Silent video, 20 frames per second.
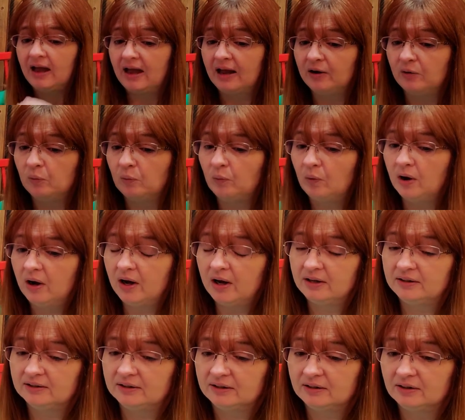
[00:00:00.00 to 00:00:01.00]
and
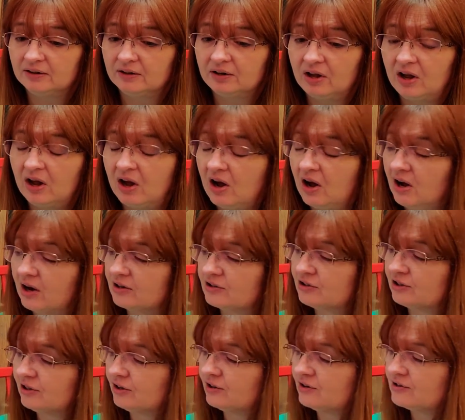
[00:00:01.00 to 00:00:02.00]
one little log
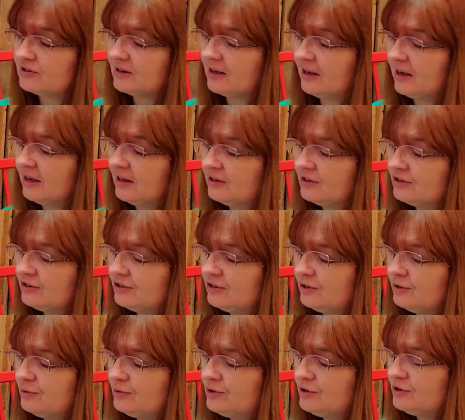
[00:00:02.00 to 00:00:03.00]
turns
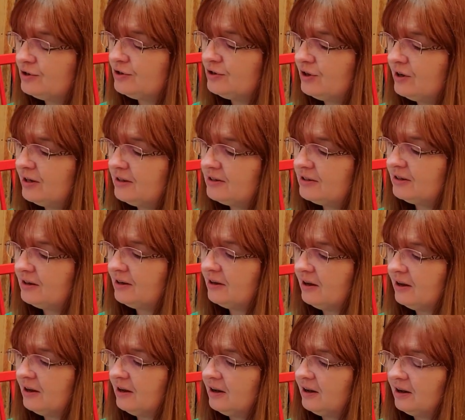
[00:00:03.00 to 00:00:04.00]
into soot.
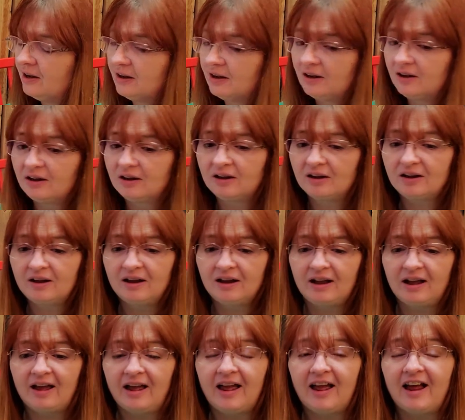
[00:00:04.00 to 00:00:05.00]

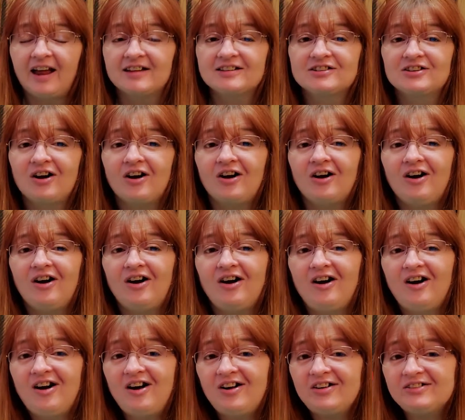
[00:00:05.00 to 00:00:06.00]
And it's
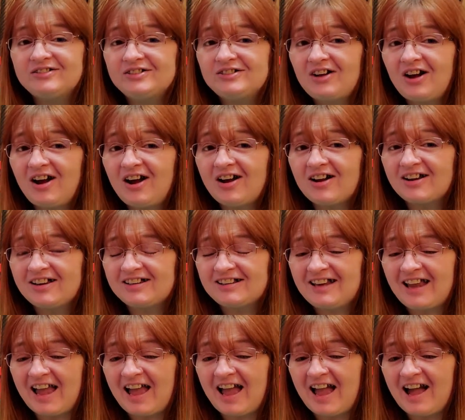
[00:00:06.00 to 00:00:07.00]
all dark
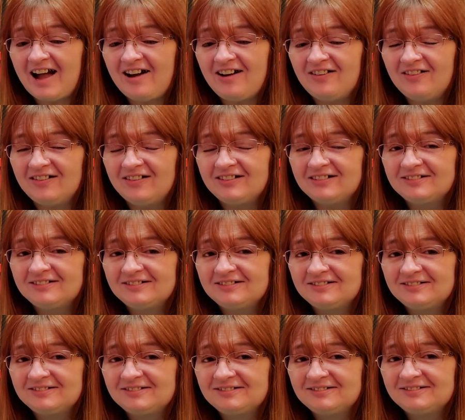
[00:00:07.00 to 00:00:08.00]
now.
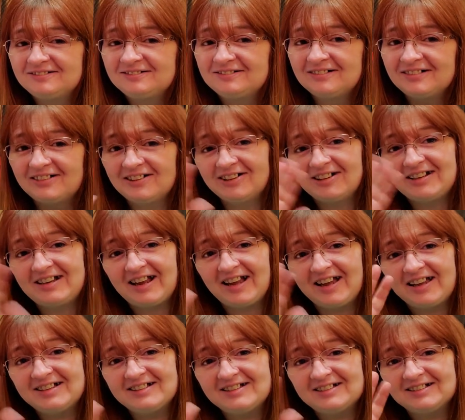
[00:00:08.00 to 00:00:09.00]
Good
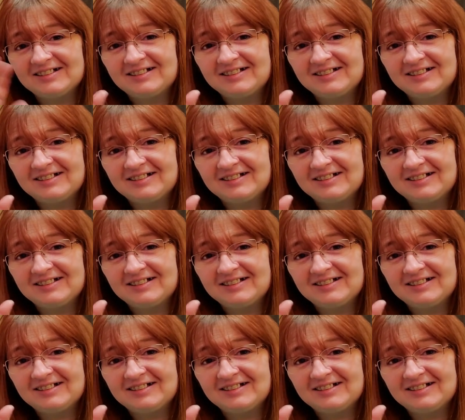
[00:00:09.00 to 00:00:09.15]
night.